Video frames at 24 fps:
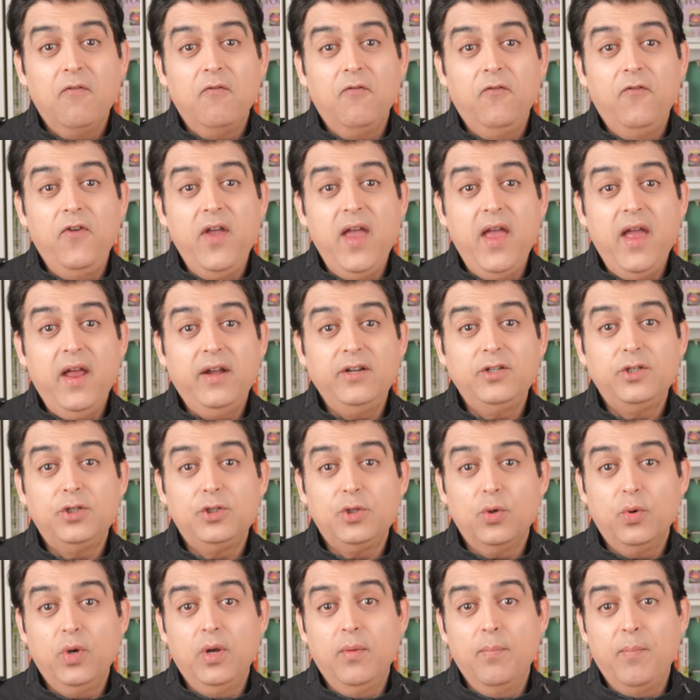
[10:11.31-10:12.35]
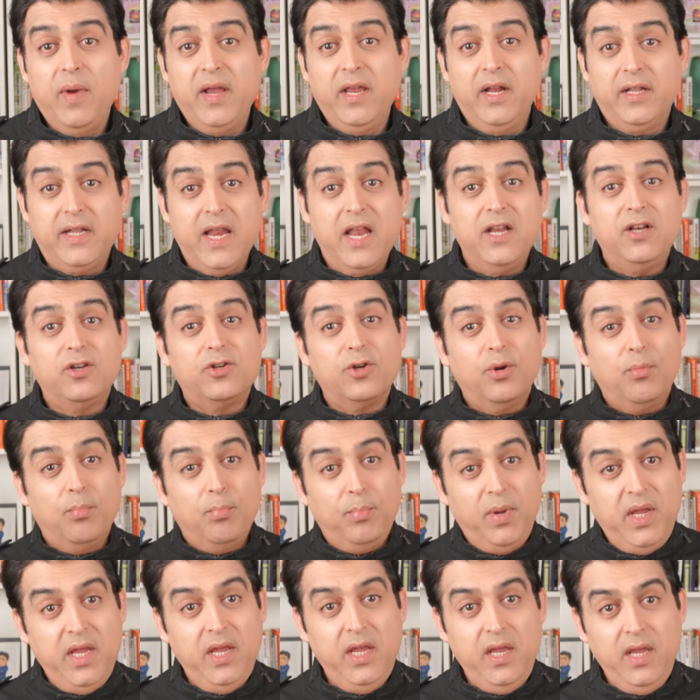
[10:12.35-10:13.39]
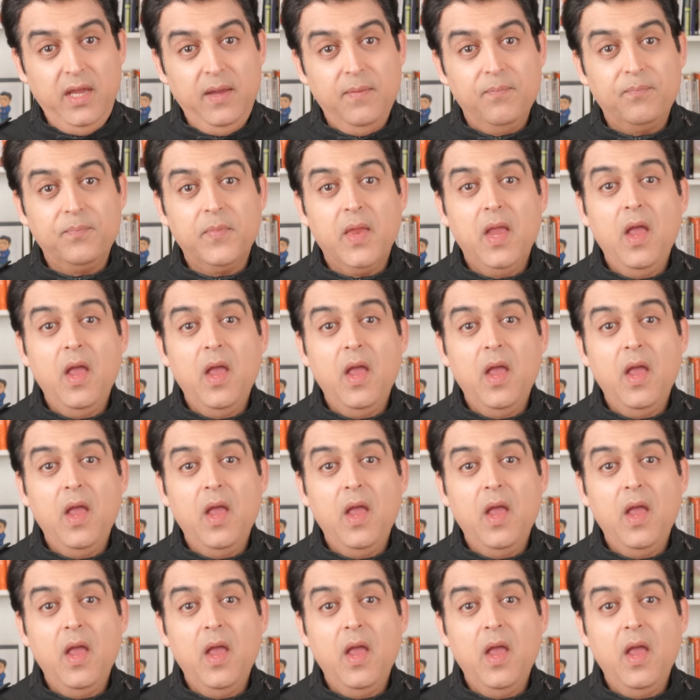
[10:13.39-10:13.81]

Where should my attention be?